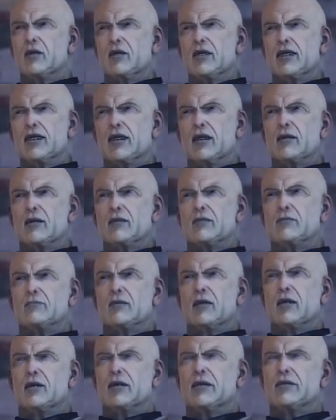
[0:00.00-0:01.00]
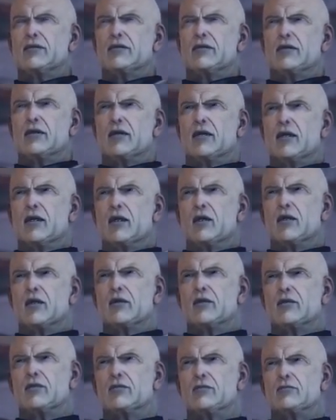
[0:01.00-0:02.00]
One alb against
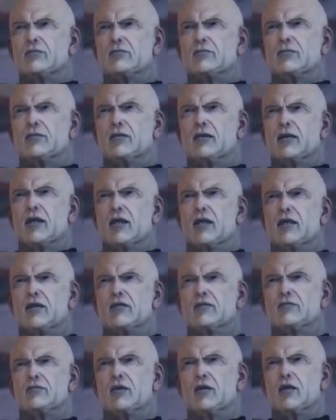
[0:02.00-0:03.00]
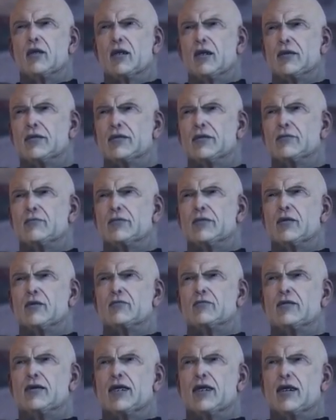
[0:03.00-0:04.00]
Xacor. All I would gain is my
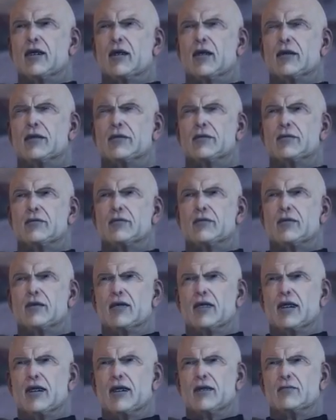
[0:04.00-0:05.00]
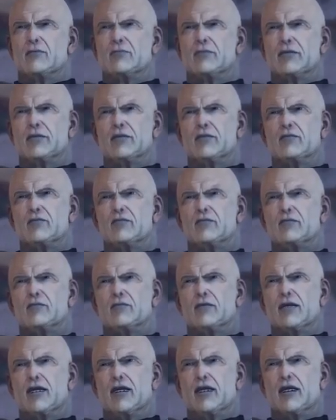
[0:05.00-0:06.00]
own death. I have my new
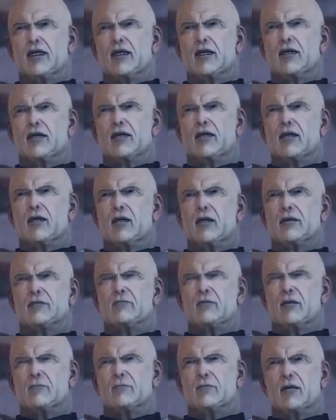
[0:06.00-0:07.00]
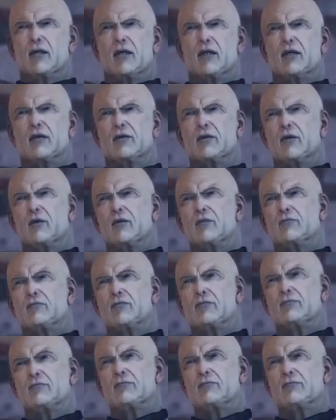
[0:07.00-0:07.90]
life here. That is what matters now.